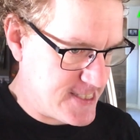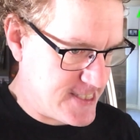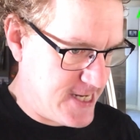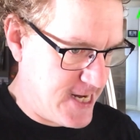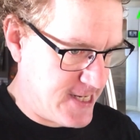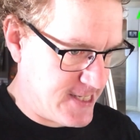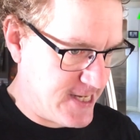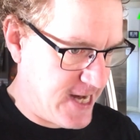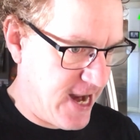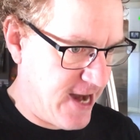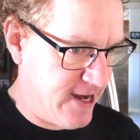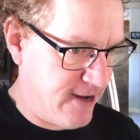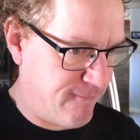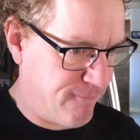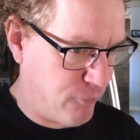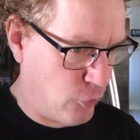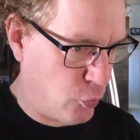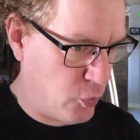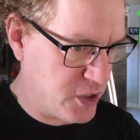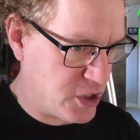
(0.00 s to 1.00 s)
Get that
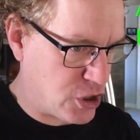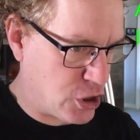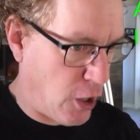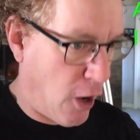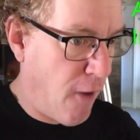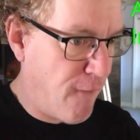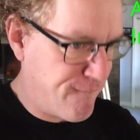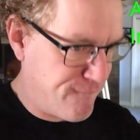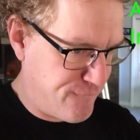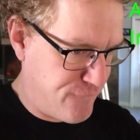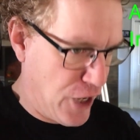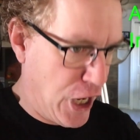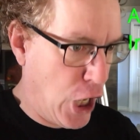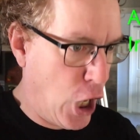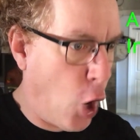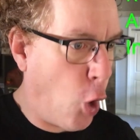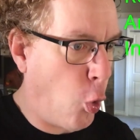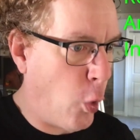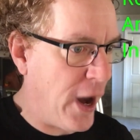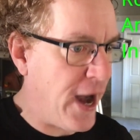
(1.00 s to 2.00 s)
influence
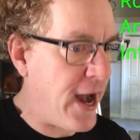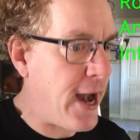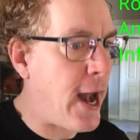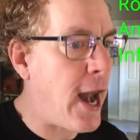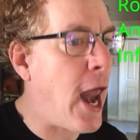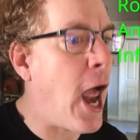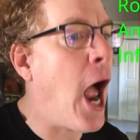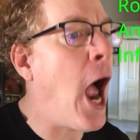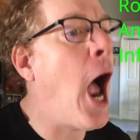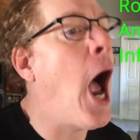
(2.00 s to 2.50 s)
flowing.